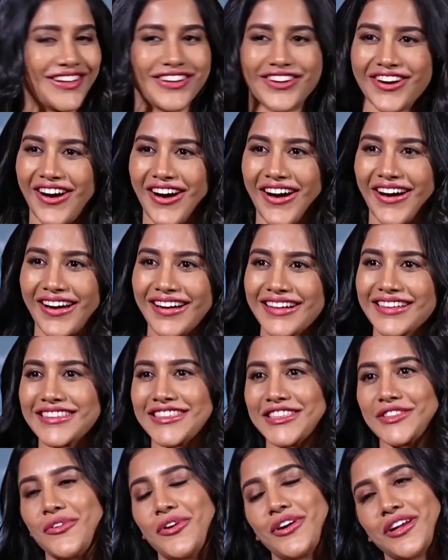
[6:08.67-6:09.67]
god this
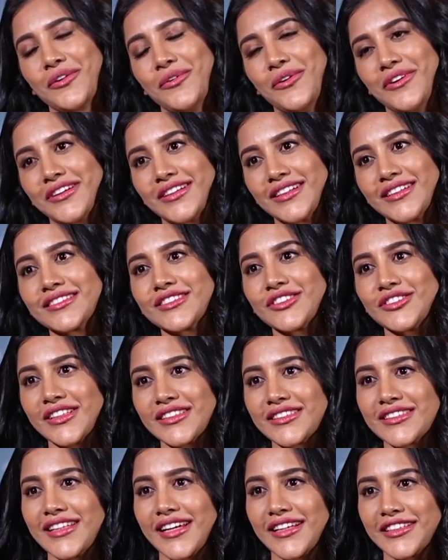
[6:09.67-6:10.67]
is what i wanted so
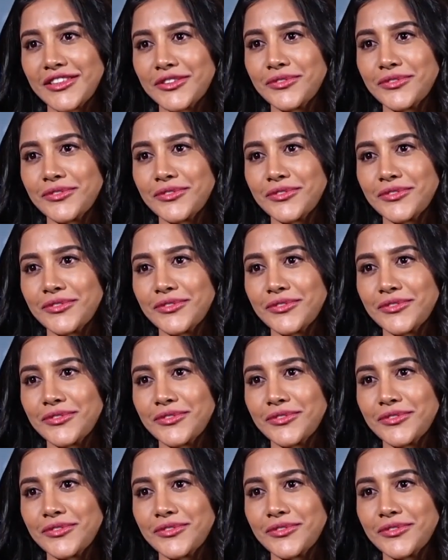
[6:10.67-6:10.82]
that's that